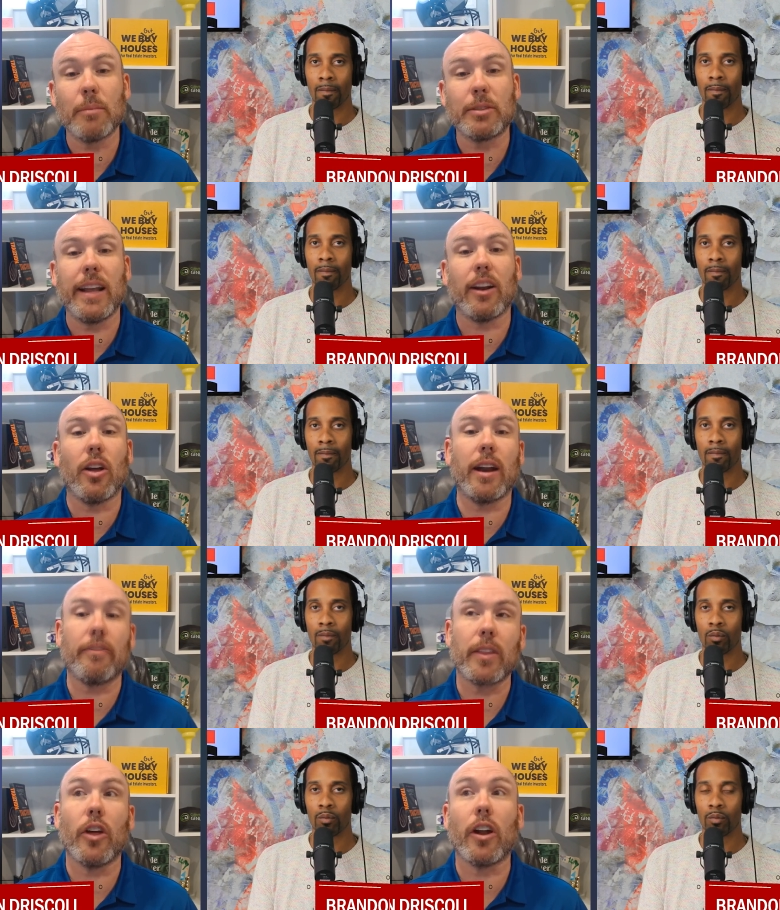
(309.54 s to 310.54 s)
Speaker 1: am seeing a lot
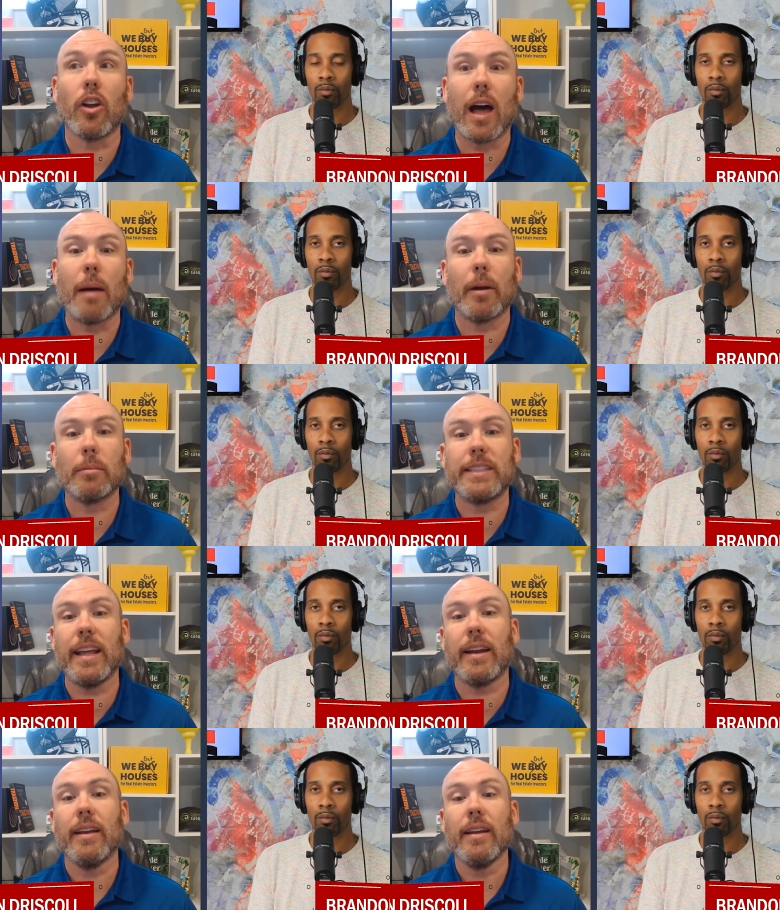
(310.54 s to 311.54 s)
of, not a lot, but I'm
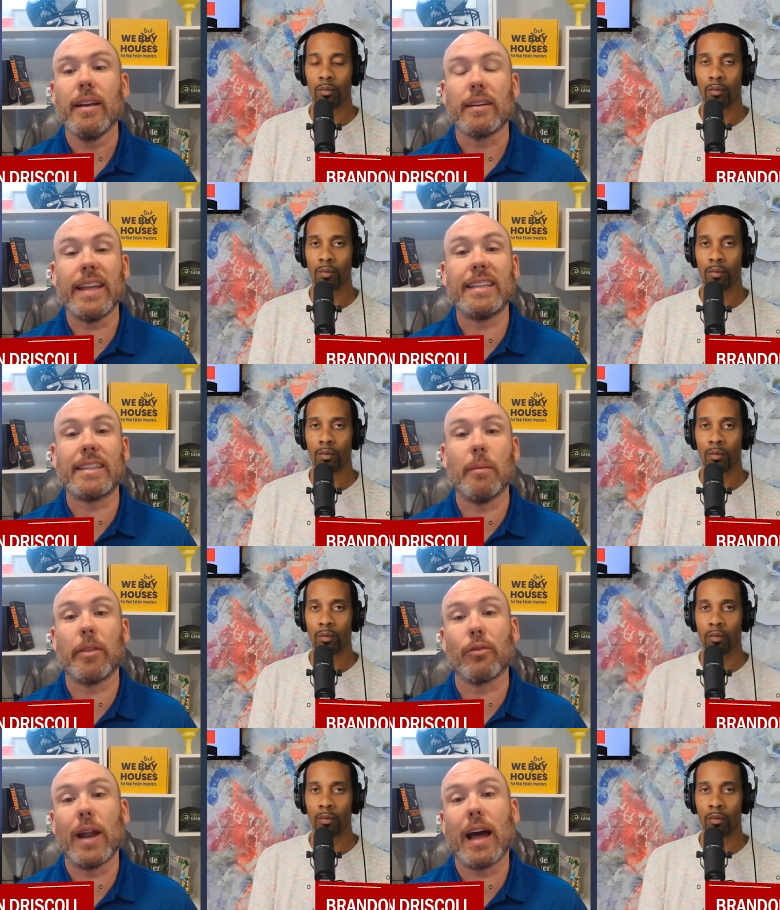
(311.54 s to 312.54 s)
seeing leads
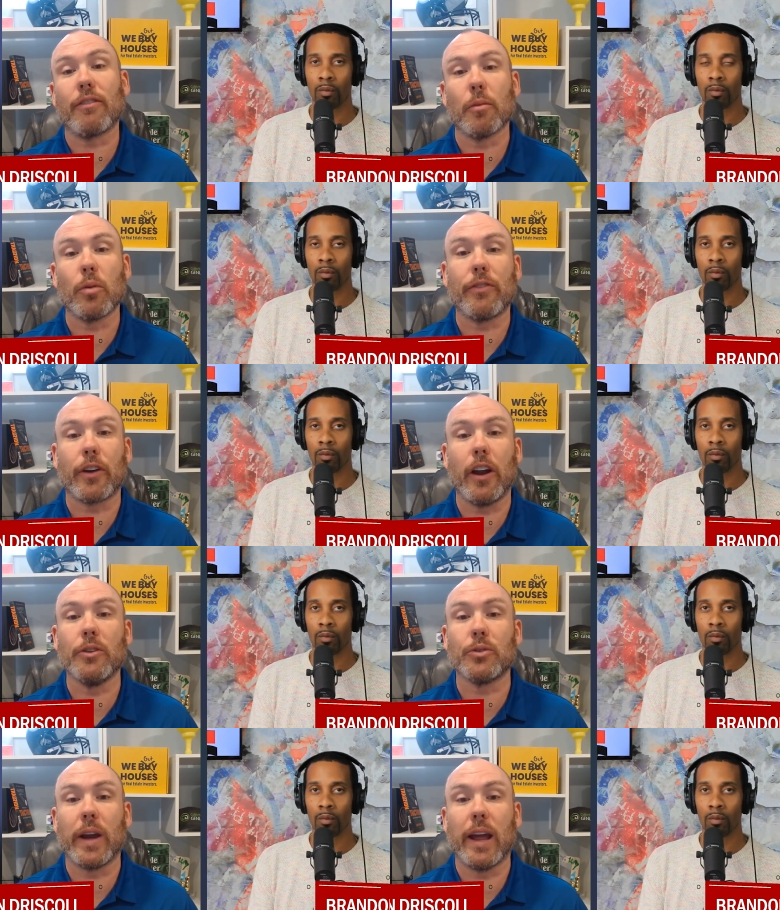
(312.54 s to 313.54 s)
coming through now for pre
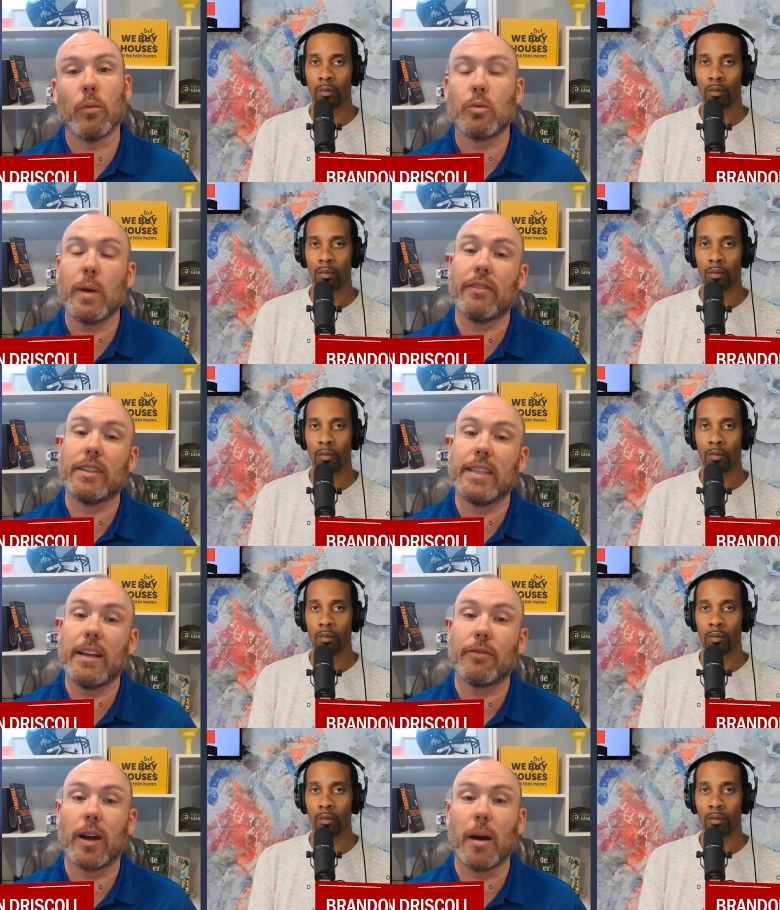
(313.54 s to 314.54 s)
foreclosure again, which we haven't
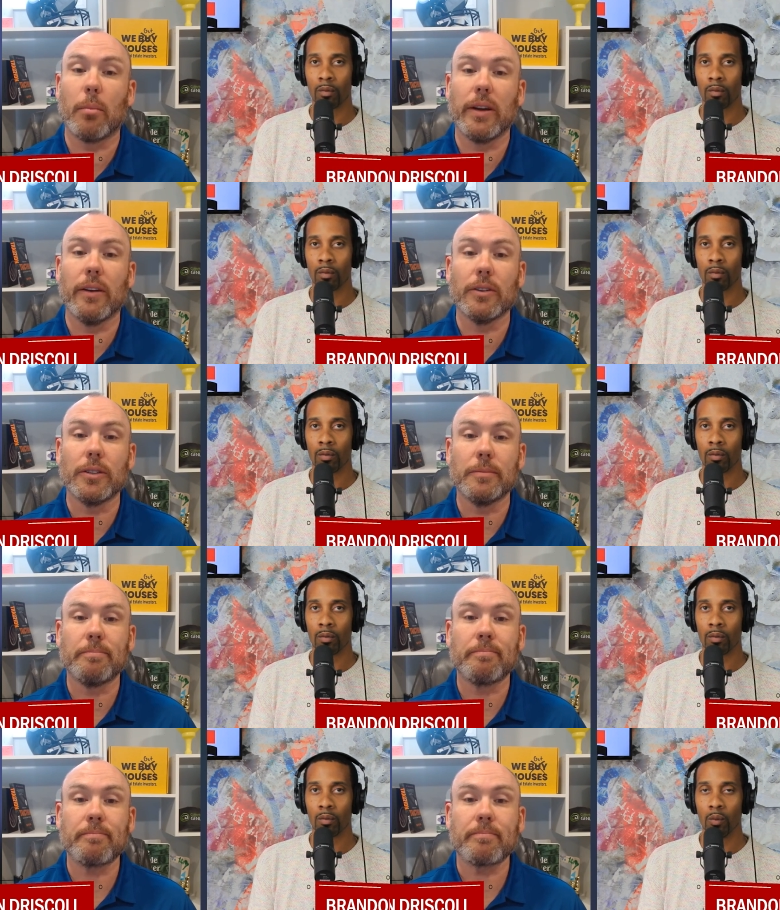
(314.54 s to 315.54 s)
seen for a couple years.
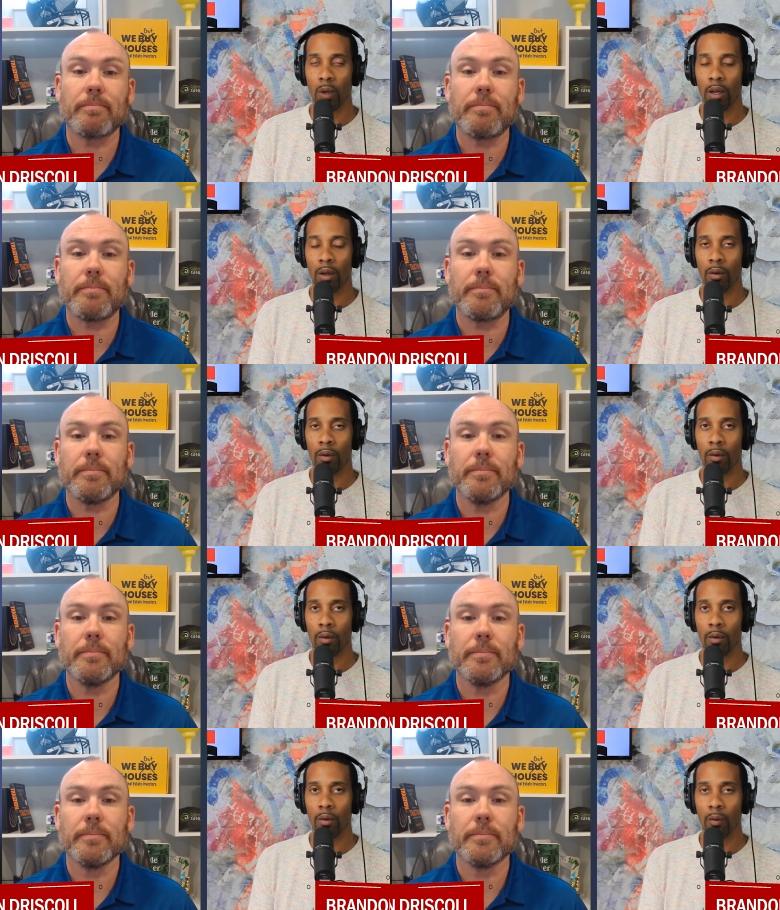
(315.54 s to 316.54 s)
Speaker 2: Wow.
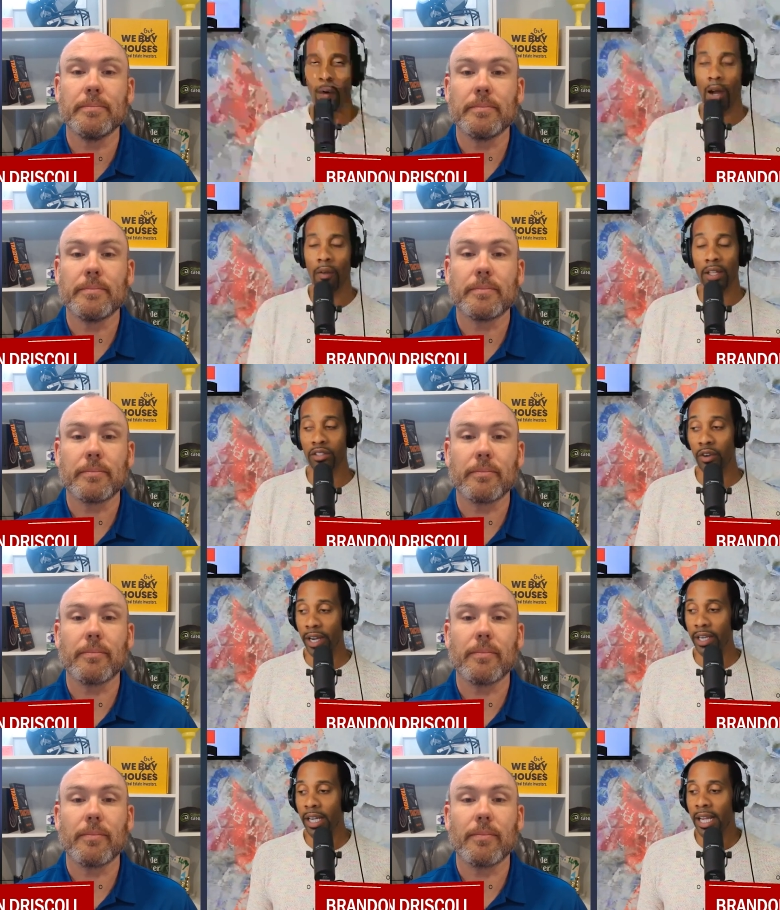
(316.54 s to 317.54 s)
Wow. That's
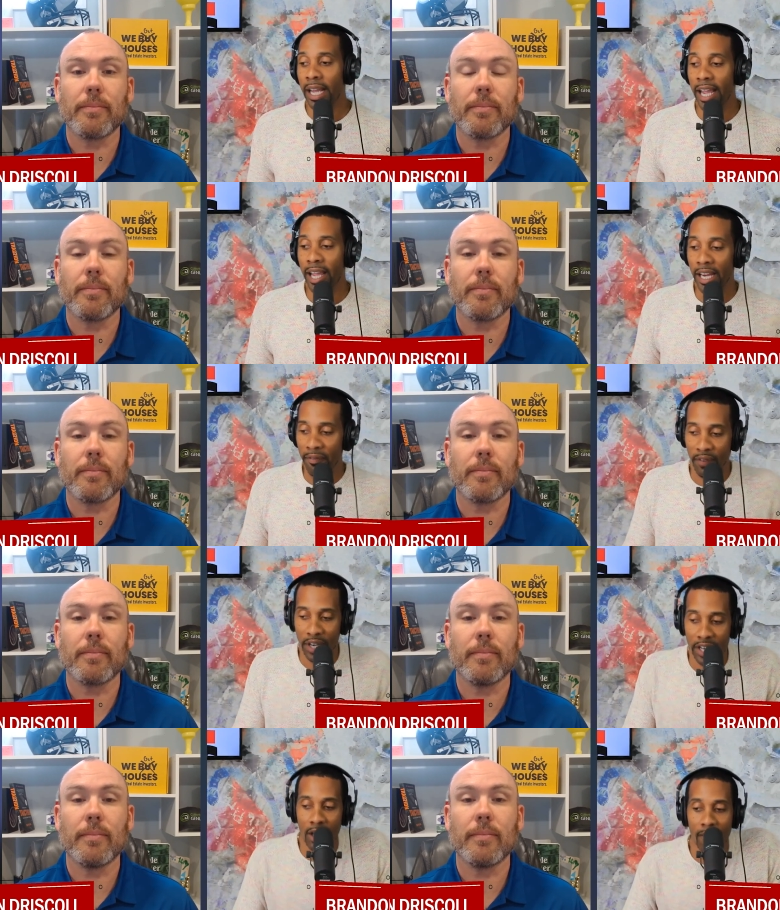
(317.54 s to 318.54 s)
great. And funny
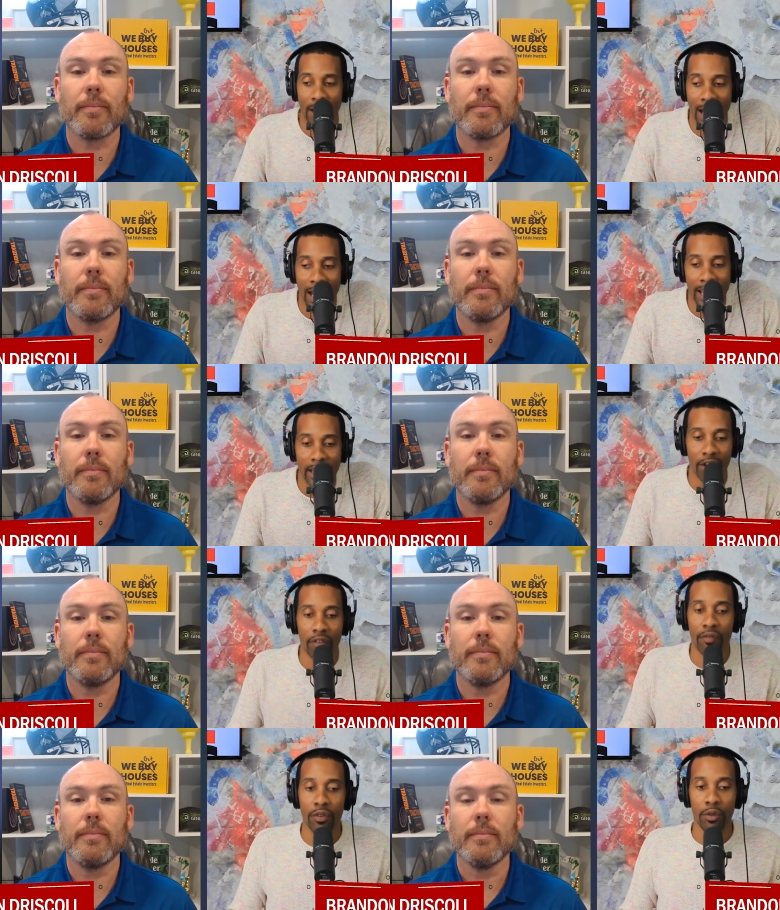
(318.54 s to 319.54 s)
enough, I
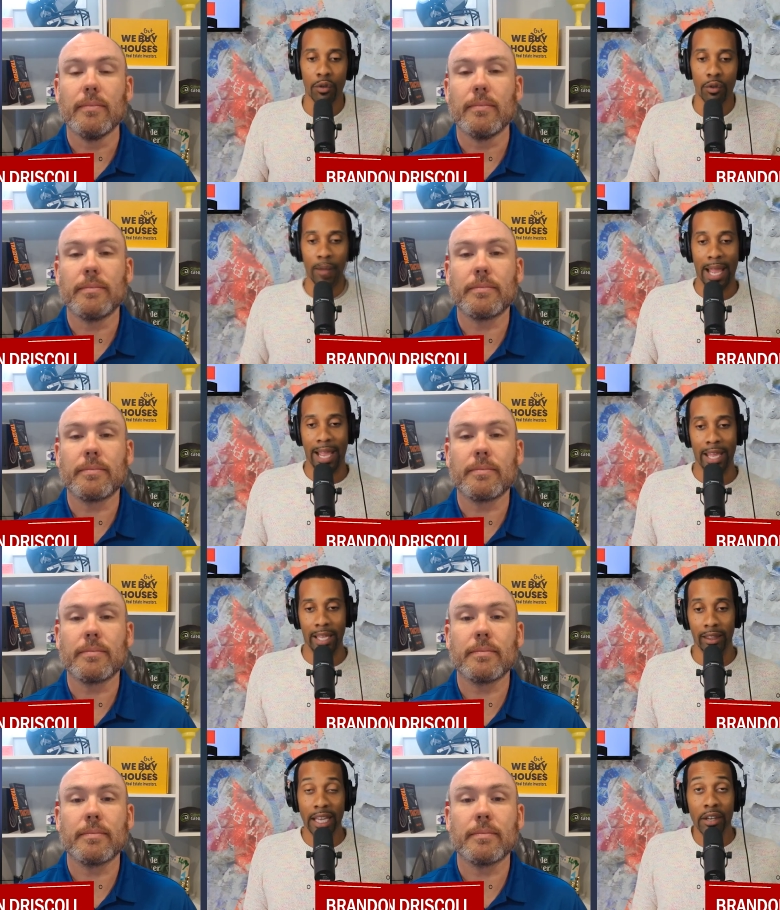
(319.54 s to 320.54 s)
interviewed a
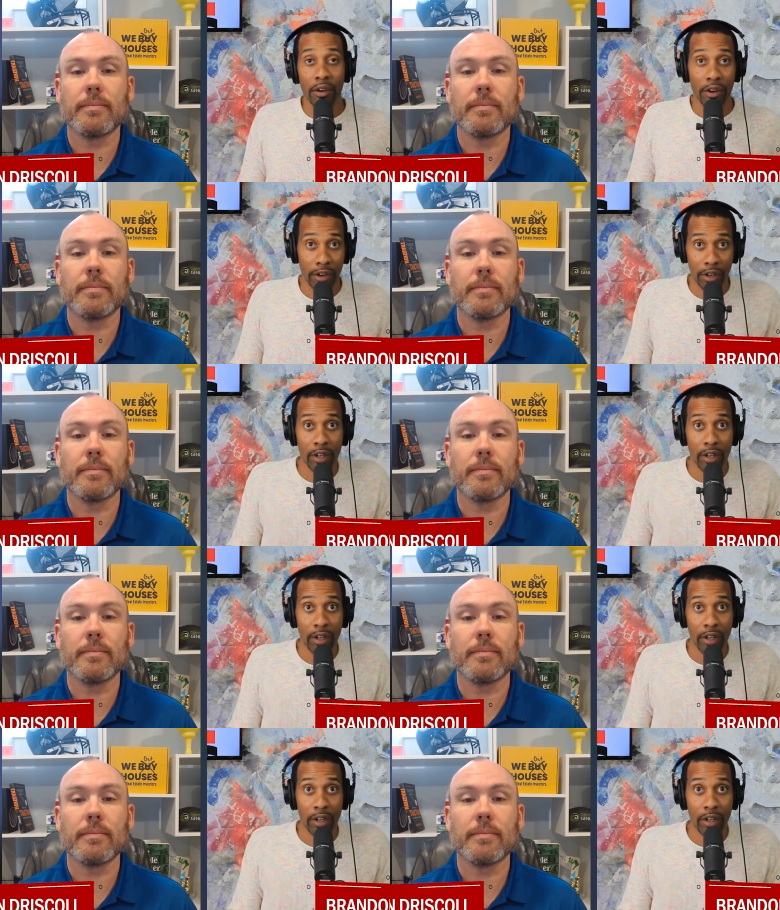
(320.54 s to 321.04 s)
lender